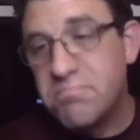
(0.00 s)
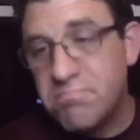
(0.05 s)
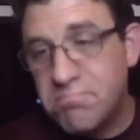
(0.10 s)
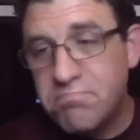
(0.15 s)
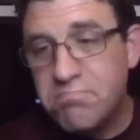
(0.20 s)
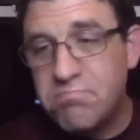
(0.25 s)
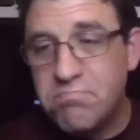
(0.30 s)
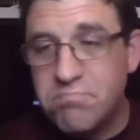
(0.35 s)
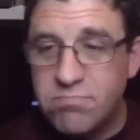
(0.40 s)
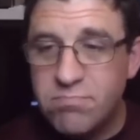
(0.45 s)

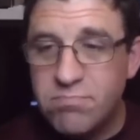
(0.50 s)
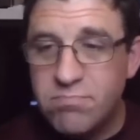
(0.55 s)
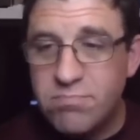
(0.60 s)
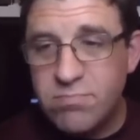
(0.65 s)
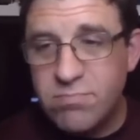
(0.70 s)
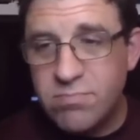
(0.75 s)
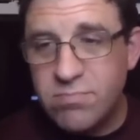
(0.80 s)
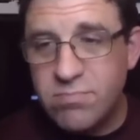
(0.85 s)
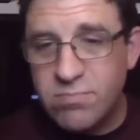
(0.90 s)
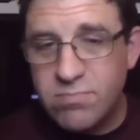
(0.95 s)

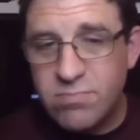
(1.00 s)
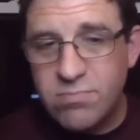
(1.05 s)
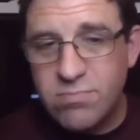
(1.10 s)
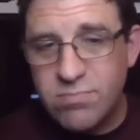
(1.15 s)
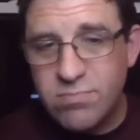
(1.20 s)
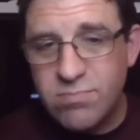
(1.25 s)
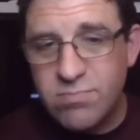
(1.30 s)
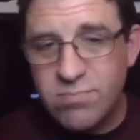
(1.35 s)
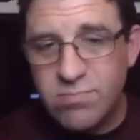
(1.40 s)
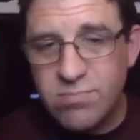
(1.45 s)

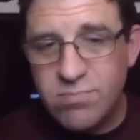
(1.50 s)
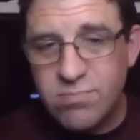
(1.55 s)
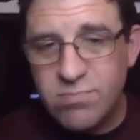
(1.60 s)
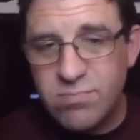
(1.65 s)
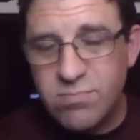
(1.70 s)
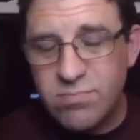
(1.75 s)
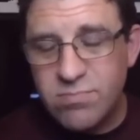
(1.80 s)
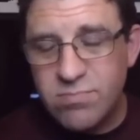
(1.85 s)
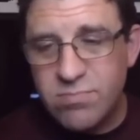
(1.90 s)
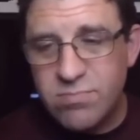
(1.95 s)

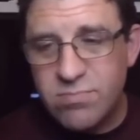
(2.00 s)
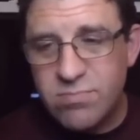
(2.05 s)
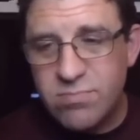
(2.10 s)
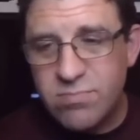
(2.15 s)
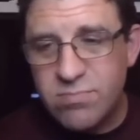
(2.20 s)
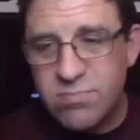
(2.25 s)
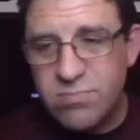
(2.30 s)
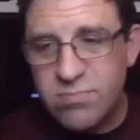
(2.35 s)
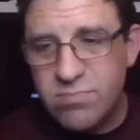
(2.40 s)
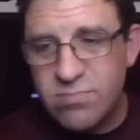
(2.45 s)

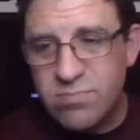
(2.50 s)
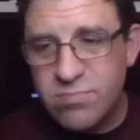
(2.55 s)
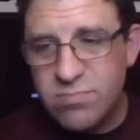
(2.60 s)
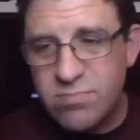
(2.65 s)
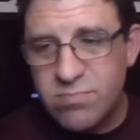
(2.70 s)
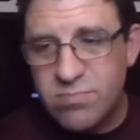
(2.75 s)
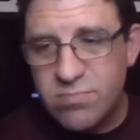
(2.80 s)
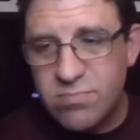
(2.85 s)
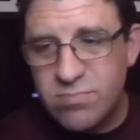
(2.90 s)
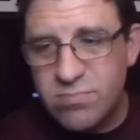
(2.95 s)

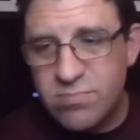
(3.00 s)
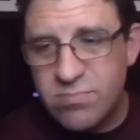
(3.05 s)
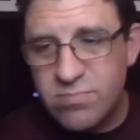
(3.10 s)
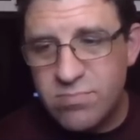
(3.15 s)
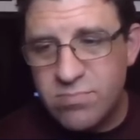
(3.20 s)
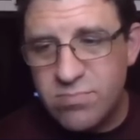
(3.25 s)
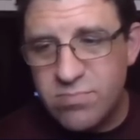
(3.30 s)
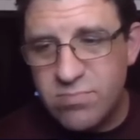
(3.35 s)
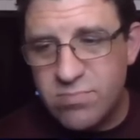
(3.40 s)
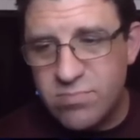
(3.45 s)

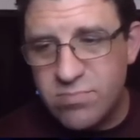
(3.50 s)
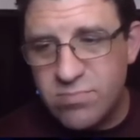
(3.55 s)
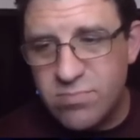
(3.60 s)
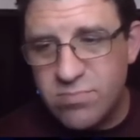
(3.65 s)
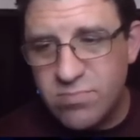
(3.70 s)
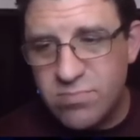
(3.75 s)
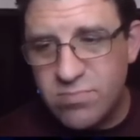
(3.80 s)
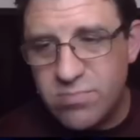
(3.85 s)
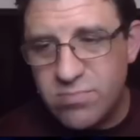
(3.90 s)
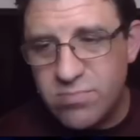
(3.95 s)

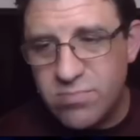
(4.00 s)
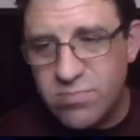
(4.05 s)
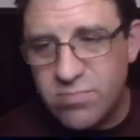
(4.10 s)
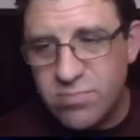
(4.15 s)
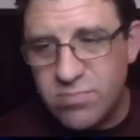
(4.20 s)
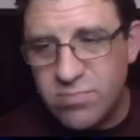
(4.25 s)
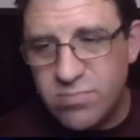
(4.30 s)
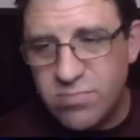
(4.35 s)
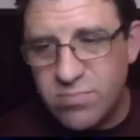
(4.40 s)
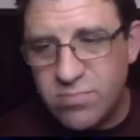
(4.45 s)

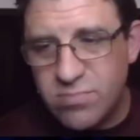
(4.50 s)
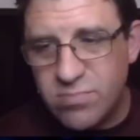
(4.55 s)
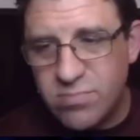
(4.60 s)
The person shown says nothing.